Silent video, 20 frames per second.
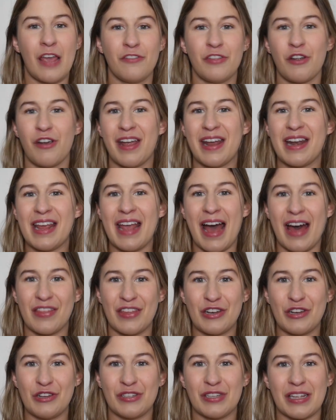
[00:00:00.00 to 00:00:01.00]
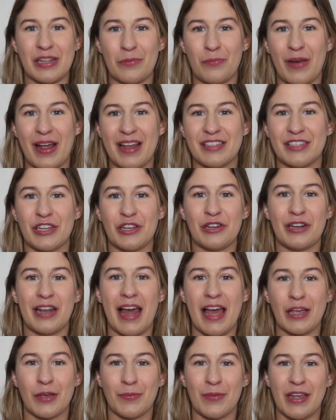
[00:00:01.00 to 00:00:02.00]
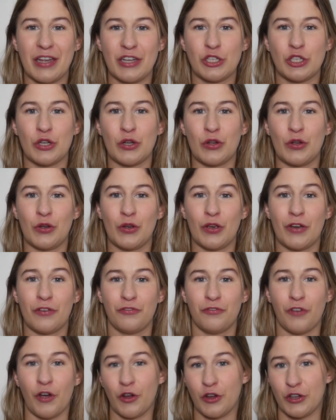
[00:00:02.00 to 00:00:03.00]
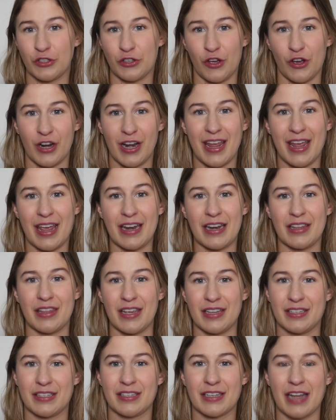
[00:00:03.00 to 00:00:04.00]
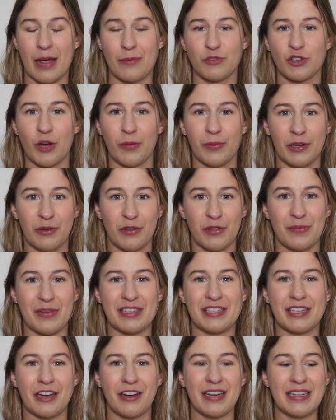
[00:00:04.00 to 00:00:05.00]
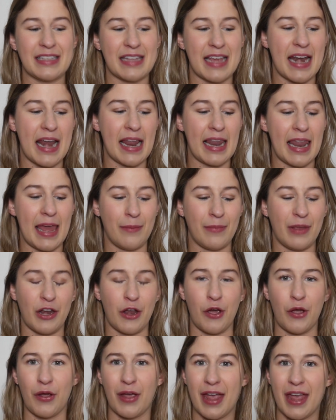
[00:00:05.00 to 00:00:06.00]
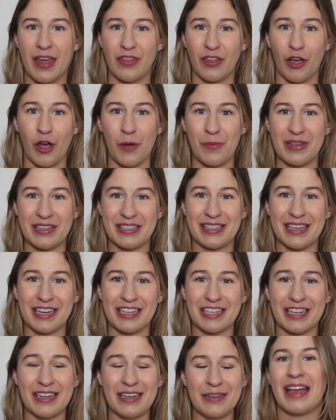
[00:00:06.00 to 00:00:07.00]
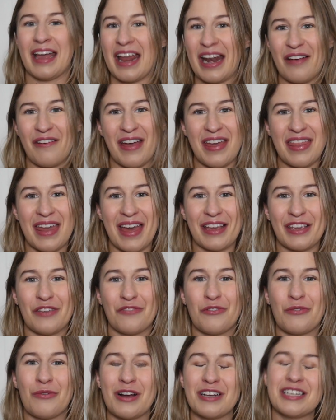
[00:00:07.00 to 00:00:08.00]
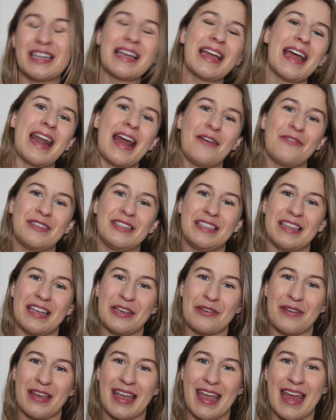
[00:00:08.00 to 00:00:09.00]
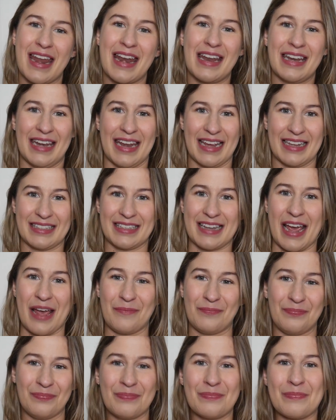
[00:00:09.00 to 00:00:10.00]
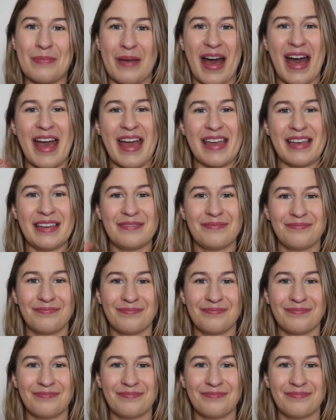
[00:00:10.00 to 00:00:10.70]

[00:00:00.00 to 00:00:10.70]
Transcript: If there are any other New Zealand brands that you'd like me to focus on in this Come Shopping With Me series, then let me know in the comments section. Anyway, thank you for watching and I will see you again next time. Bye!